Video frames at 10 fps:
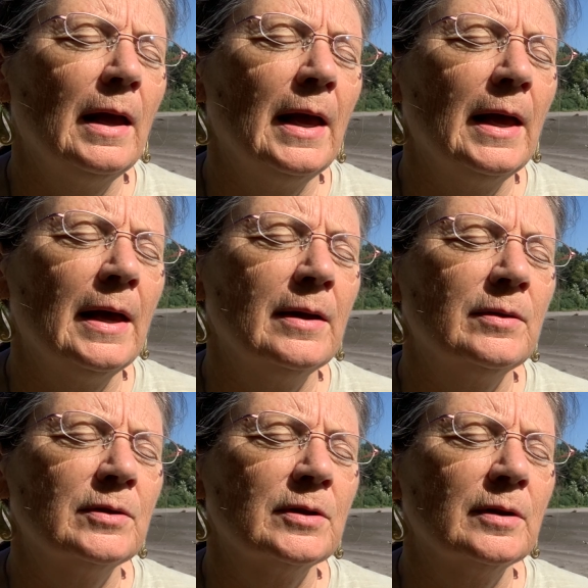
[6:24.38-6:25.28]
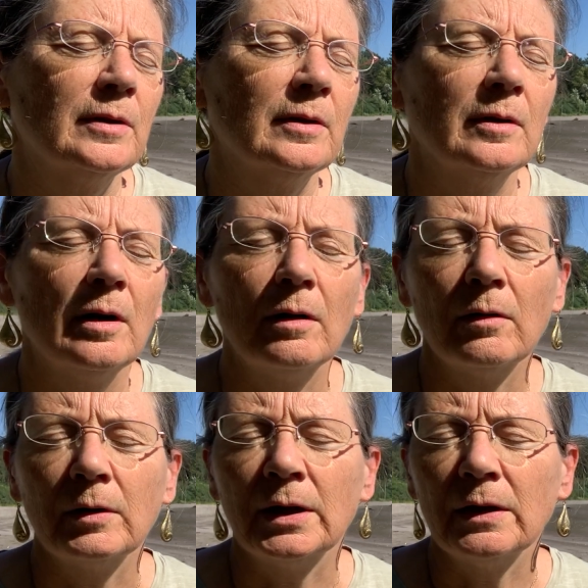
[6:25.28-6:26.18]
and
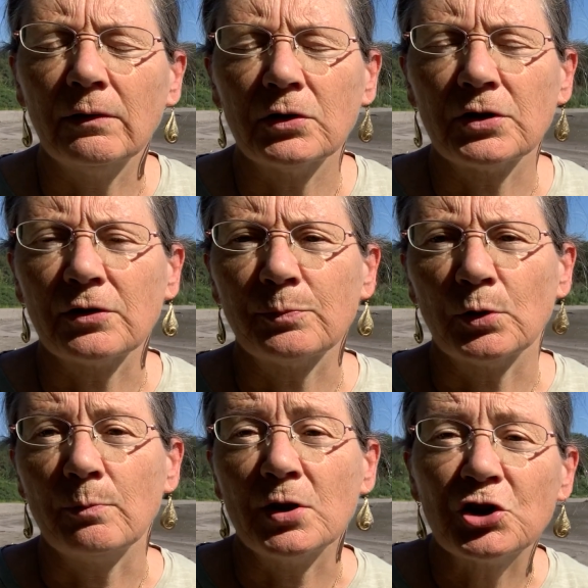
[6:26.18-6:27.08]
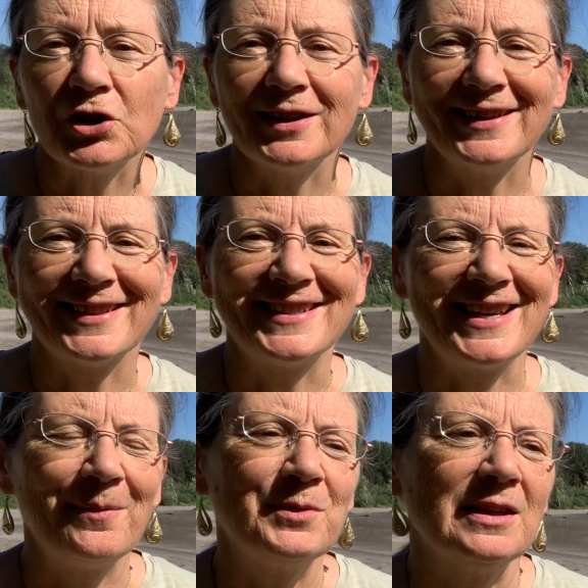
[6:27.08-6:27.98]
give ourselves permission and
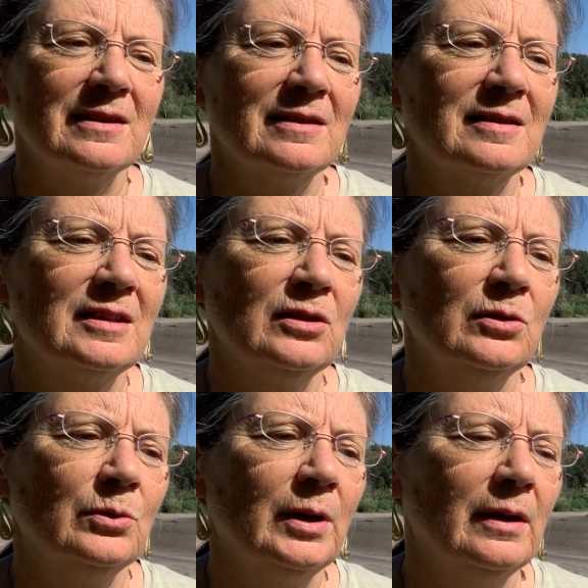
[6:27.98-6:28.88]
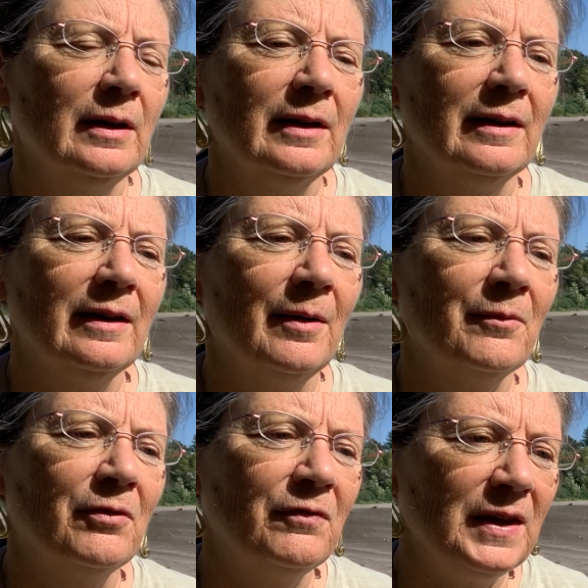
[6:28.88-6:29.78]
acceptance to um,
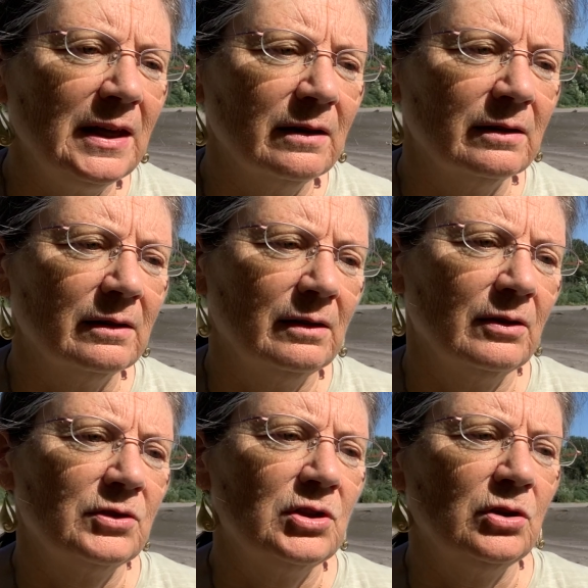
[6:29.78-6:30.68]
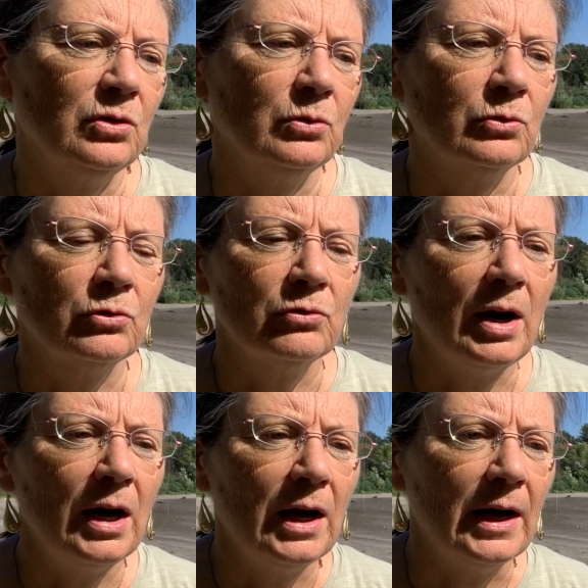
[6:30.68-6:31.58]
feel, to
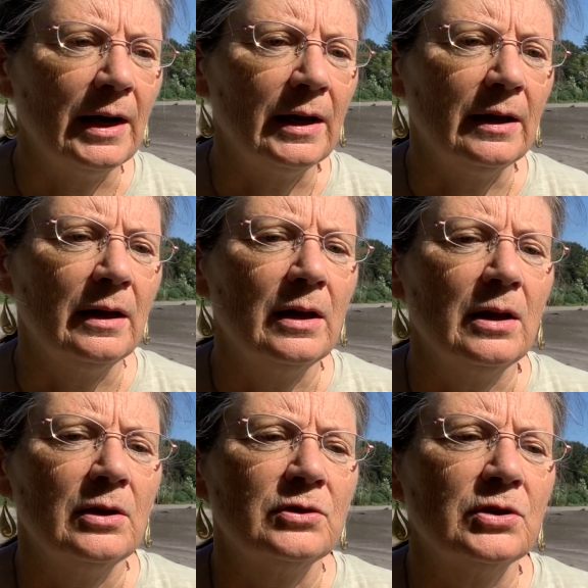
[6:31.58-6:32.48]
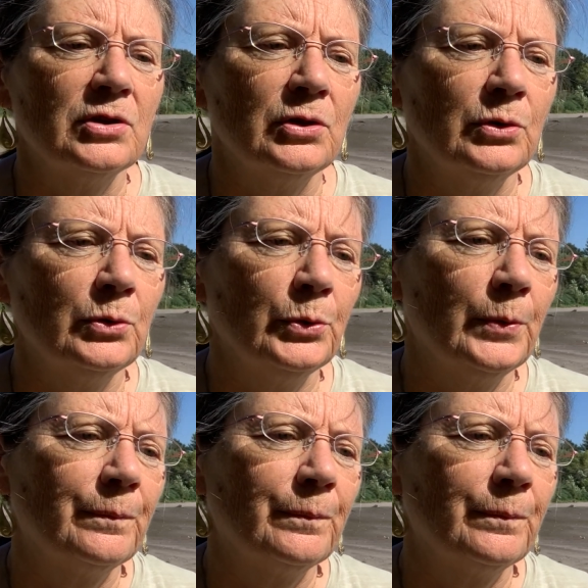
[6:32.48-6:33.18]
cry, to